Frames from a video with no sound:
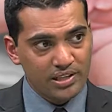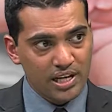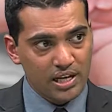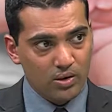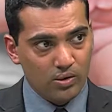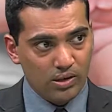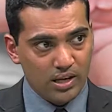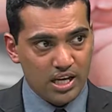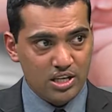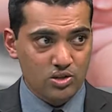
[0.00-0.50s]
their
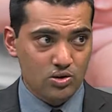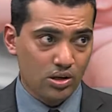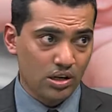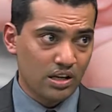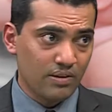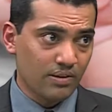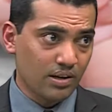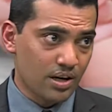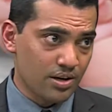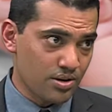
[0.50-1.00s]
cholesterol
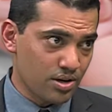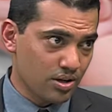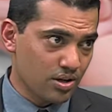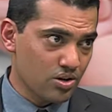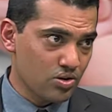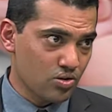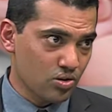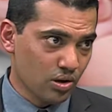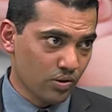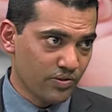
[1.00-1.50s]
level under
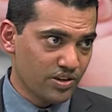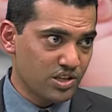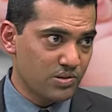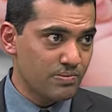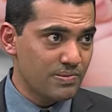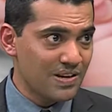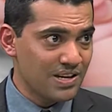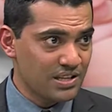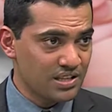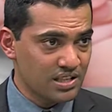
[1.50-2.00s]
control, which
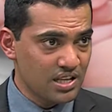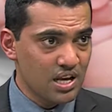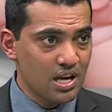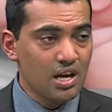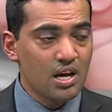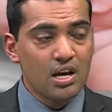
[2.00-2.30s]
means